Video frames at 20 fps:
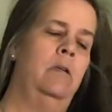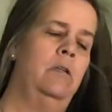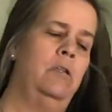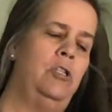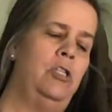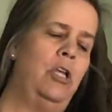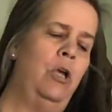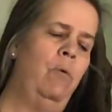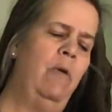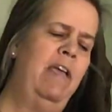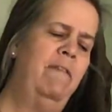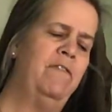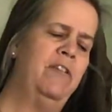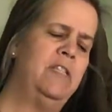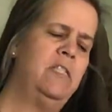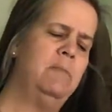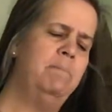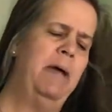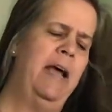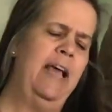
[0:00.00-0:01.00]
So if a
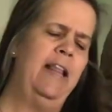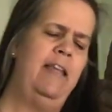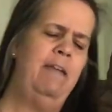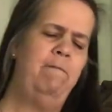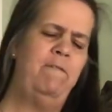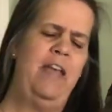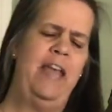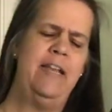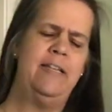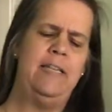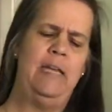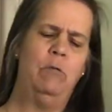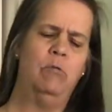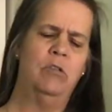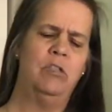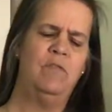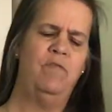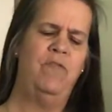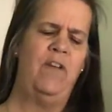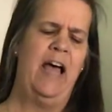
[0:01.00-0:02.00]
smiley face
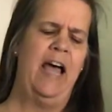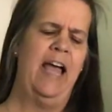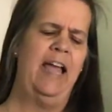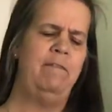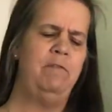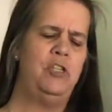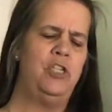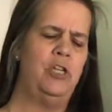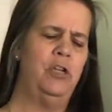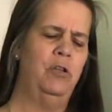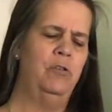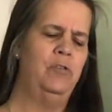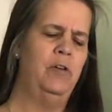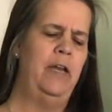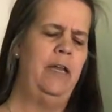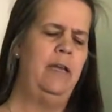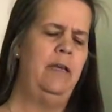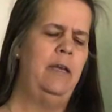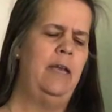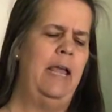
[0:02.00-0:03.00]
equals 5
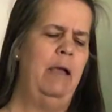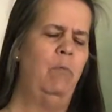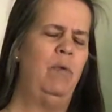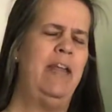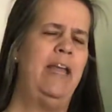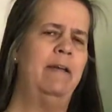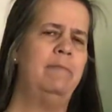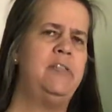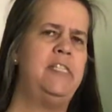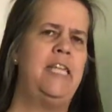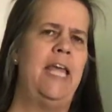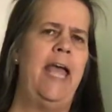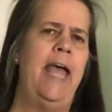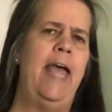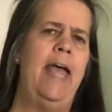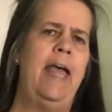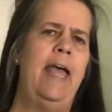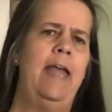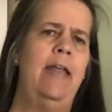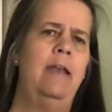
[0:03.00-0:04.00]
children and we have
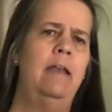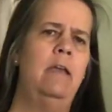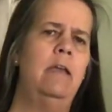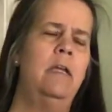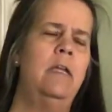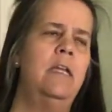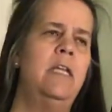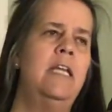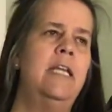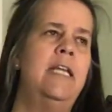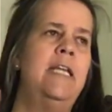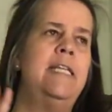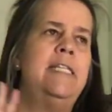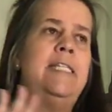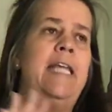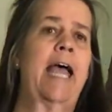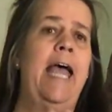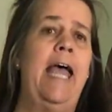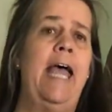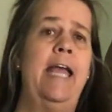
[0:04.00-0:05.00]
10,
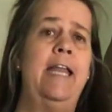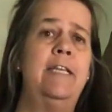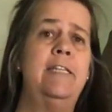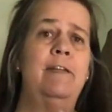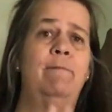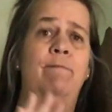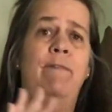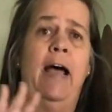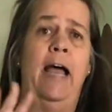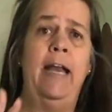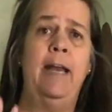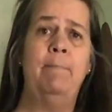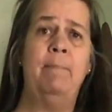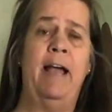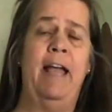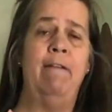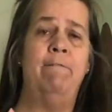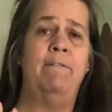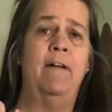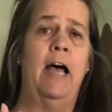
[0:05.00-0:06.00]
10 divided
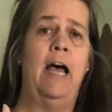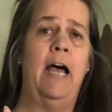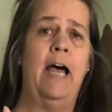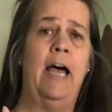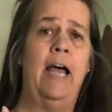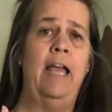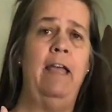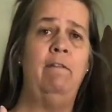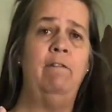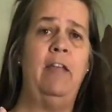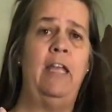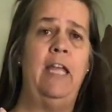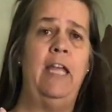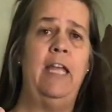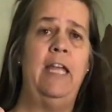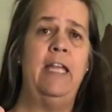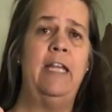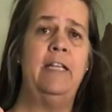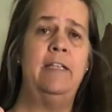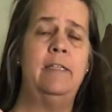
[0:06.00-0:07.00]
by 5
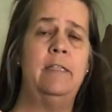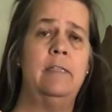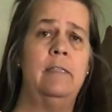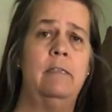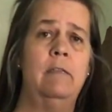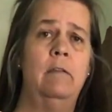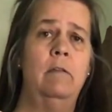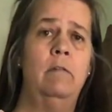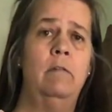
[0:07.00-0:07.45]
is